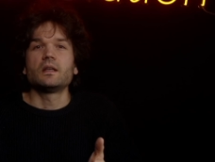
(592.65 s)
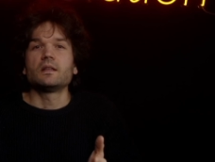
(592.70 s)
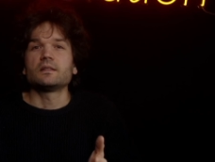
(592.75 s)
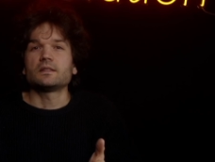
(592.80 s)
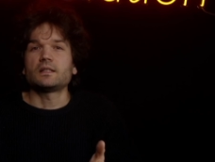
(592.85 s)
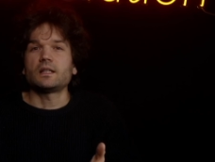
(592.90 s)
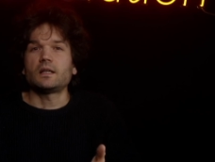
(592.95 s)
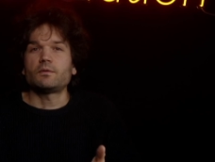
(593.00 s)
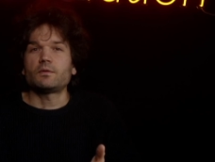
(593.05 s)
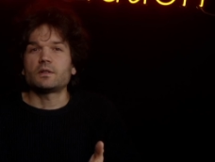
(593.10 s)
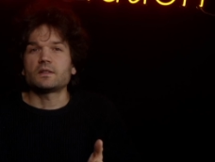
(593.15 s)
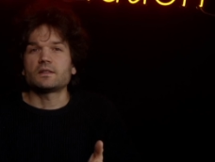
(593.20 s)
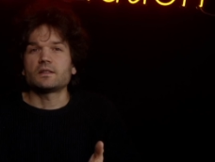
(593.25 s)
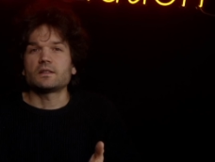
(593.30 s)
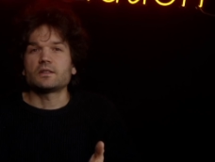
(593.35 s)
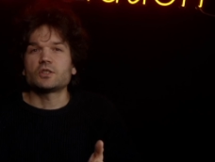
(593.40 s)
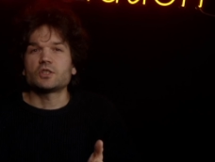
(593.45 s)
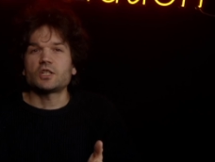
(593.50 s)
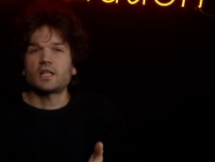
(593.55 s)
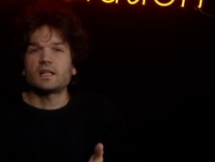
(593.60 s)
Save it as
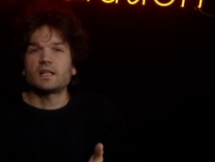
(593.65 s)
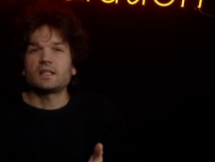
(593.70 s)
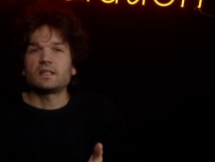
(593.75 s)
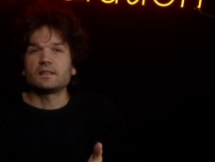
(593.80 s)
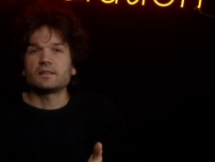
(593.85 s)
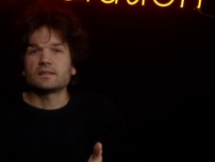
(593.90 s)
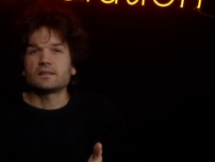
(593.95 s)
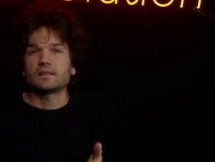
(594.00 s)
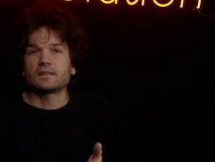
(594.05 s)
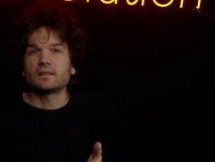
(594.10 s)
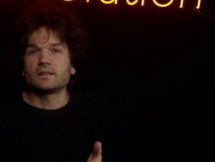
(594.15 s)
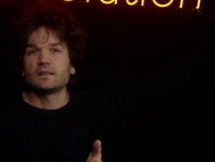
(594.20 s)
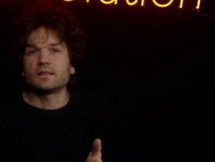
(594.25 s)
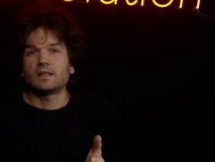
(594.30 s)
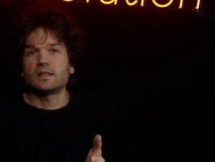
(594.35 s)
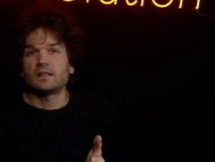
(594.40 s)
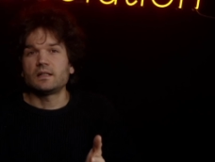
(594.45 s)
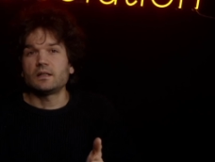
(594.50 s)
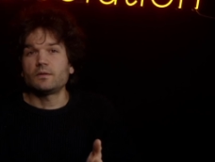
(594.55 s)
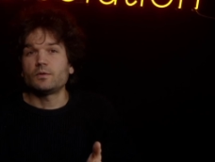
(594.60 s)
a checklist
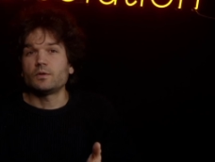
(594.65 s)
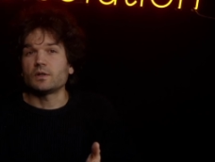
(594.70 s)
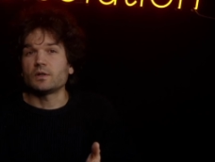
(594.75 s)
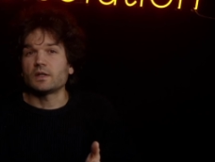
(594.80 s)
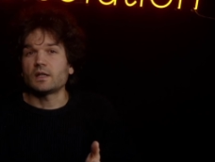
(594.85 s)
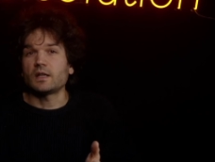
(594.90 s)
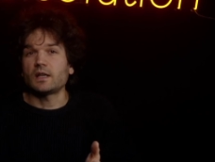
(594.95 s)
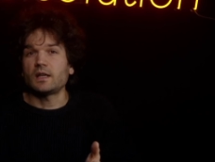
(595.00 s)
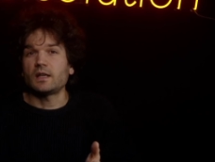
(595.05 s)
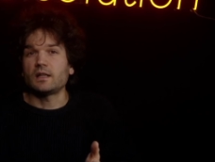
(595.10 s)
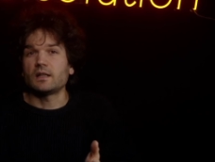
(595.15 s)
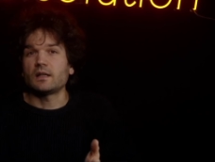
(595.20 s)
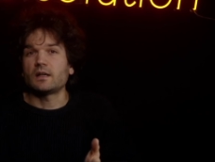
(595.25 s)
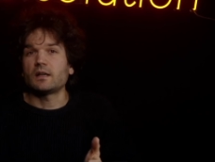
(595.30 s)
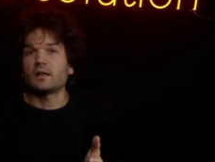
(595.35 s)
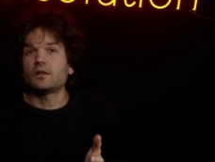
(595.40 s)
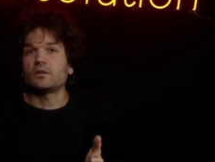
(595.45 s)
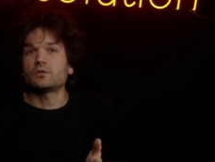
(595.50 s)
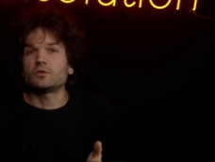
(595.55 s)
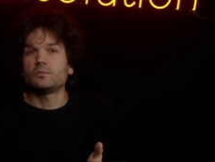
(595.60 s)
And if you can,
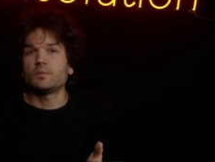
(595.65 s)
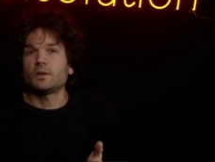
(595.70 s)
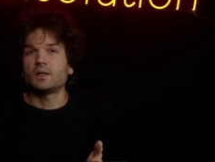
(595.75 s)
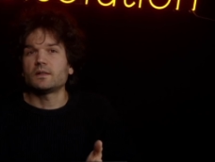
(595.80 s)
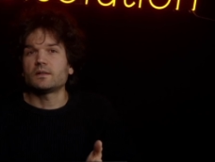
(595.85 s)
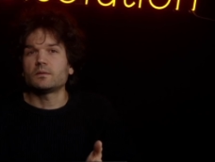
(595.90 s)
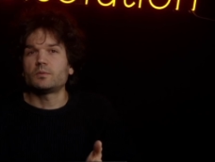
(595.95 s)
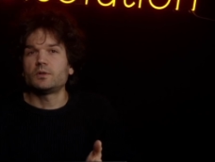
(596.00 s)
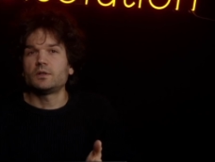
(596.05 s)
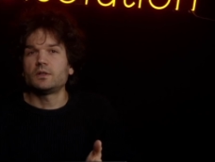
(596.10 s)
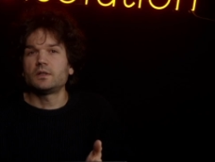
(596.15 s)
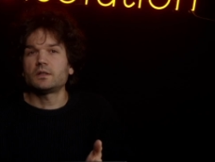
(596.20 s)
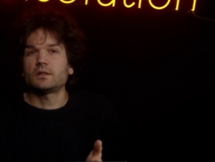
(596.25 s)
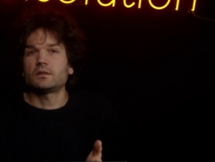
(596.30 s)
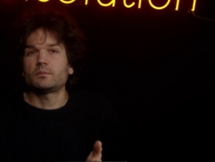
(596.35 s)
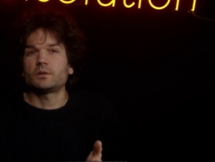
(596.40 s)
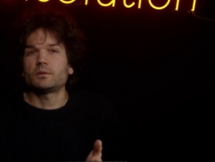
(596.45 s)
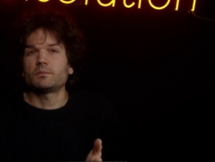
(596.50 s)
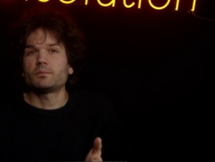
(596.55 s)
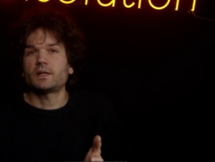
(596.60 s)
automate the
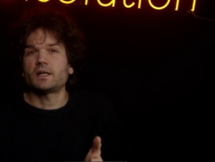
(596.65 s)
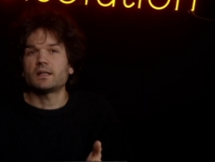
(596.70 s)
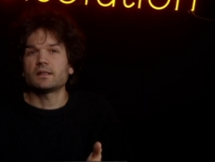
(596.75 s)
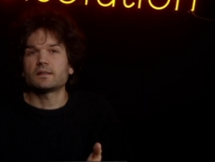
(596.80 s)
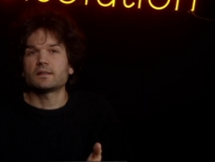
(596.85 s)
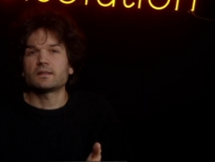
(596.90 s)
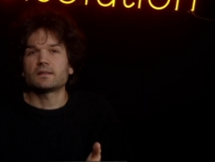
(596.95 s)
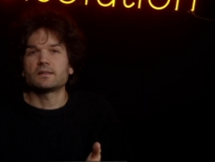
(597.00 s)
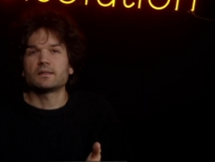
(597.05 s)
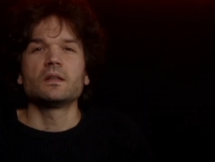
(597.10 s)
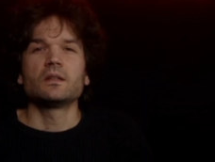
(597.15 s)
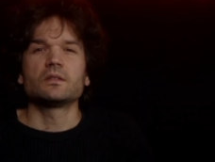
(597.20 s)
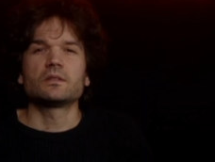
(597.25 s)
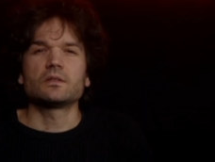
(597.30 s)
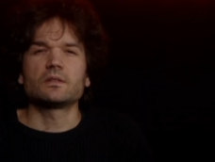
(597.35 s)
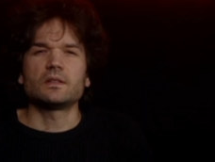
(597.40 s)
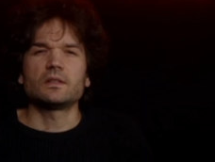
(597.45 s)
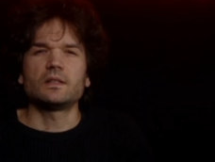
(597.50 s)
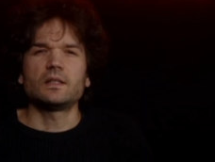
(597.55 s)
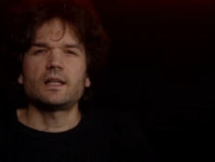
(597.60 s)
predictable parts.
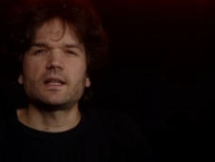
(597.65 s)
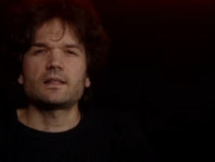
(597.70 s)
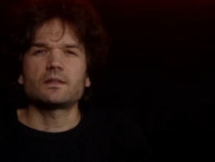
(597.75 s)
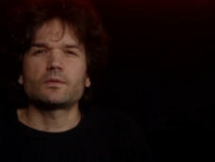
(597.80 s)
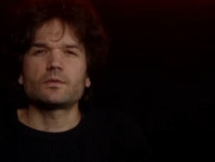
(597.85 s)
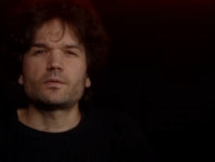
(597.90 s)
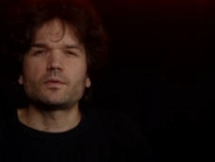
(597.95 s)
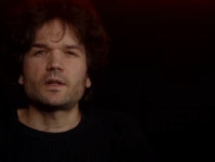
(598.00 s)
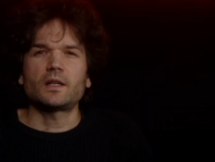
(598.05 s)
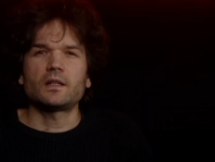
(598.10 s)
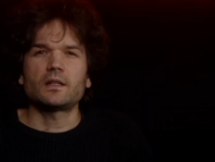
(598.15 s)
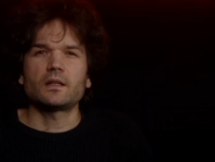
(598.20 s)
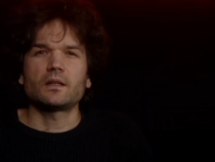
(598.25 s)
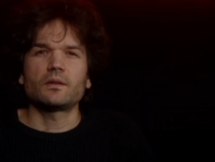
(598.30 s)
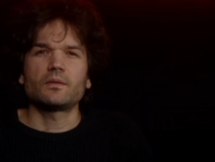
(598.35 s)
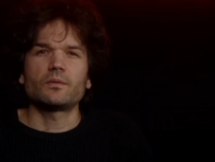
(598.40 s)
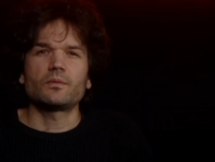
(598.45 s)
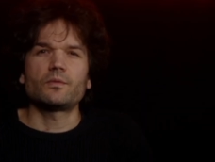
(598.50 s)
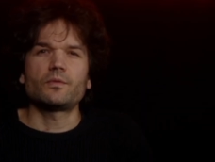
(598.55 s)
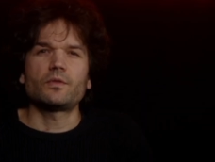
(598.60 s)
So the next
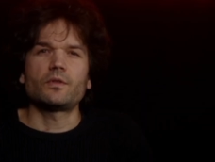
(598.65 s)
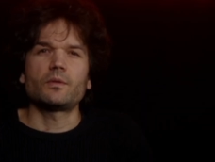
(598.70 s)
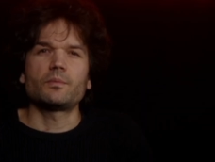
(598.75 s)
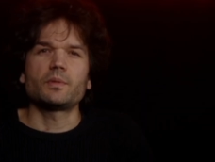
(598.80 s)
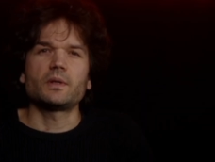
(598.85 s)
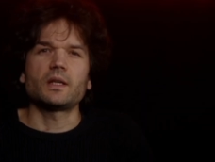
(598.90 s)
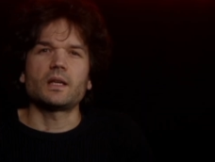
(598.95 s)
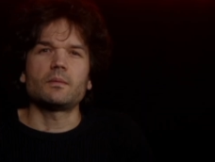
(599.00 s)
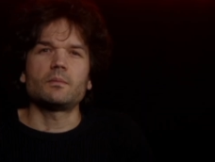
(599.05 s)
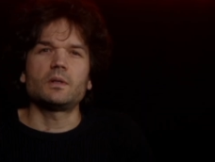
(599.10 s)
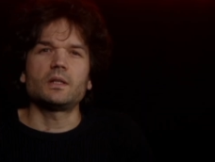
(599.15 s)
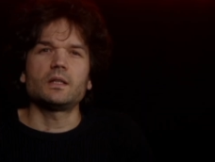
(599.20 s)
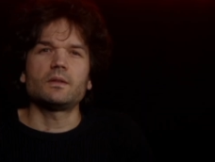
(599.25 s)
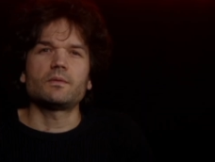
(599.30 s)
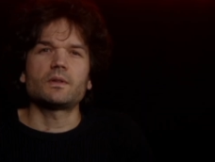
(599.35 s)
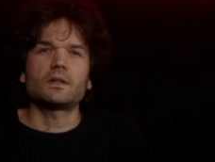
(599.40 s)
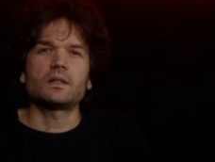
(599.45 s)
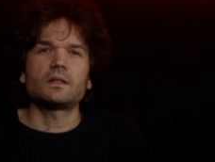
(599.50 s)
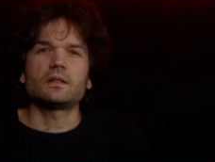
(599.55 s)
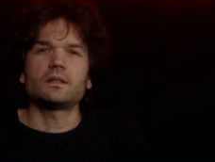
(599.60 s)
Friday 4 p.m.
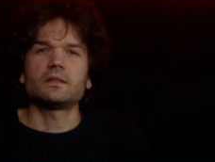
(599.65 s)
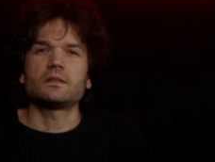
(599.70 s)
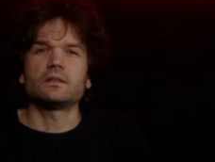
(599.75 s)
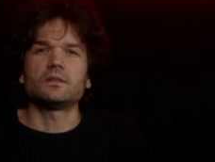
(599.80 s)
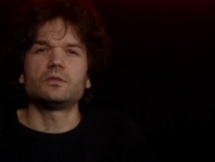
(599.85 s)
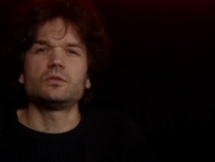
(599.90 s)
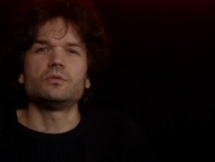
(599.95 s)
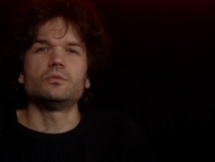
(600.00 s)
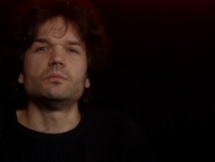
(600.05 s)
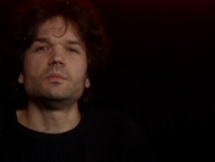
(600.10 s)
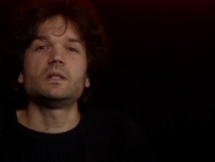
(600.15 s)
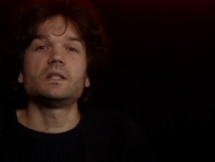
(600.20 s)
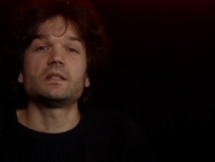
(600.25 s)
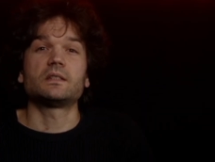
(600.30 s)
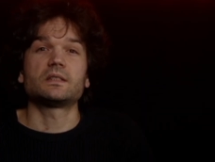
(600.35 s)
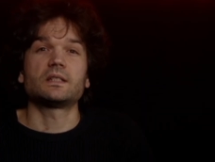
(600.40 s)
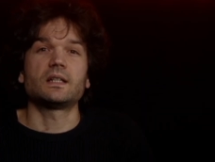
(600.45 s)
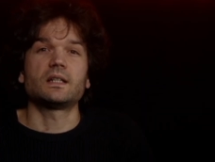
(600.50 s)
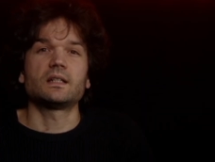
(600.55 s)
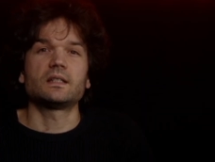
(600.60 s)
lever is a
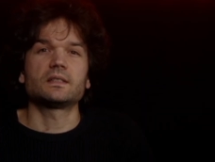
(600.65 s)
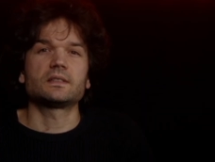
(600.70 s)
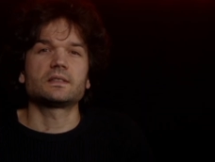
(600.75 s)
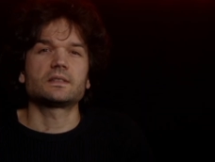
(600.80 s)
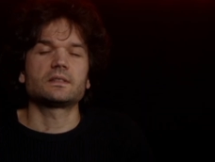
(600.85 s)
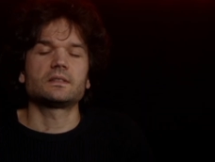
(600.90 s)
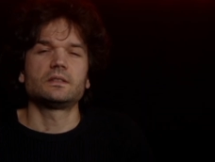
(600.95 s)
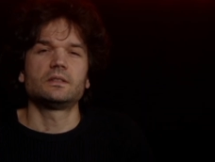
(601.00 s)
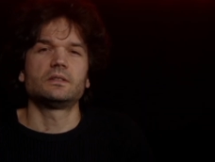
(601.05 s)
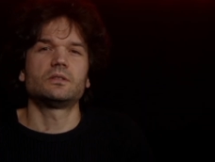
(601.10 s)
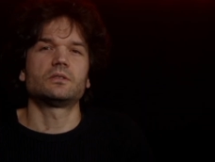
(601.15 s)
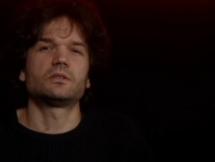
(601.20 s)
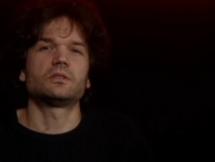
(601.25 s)
2-minute task, not a